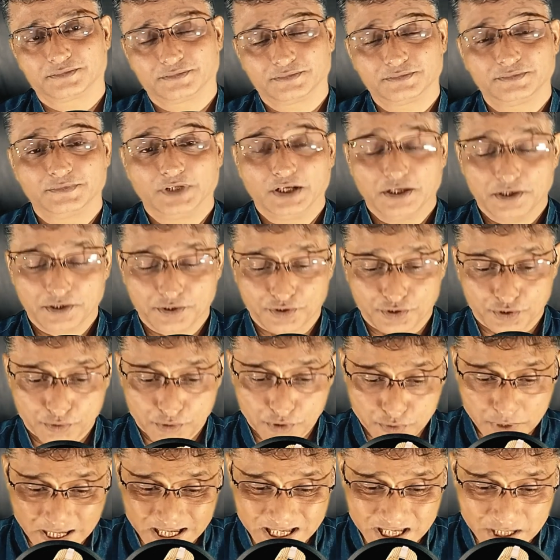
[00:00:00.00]

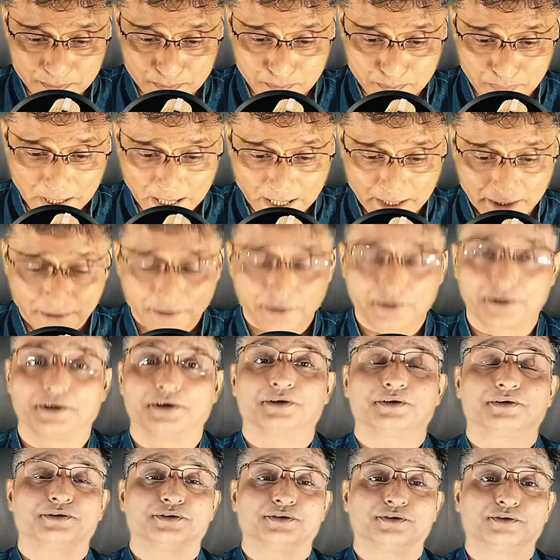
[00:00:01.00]
You need to
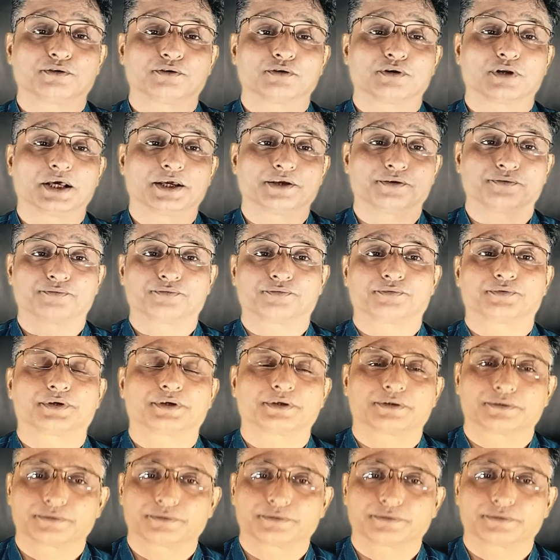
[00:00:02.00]
expand your life.